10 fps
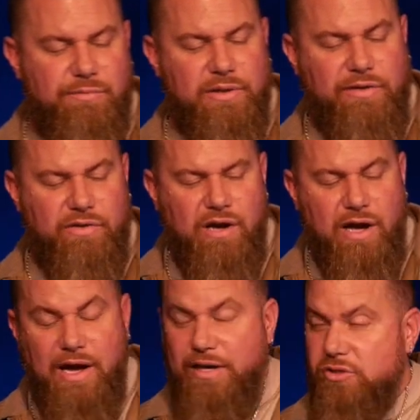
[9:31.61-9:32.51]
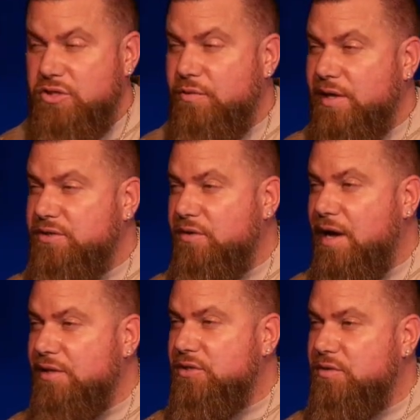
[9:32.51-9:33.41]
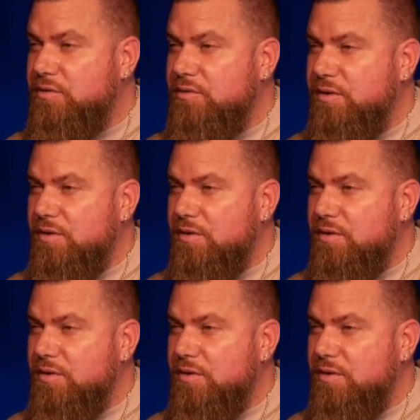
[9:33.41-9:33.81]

believe it or not, I used to wrestle in high school.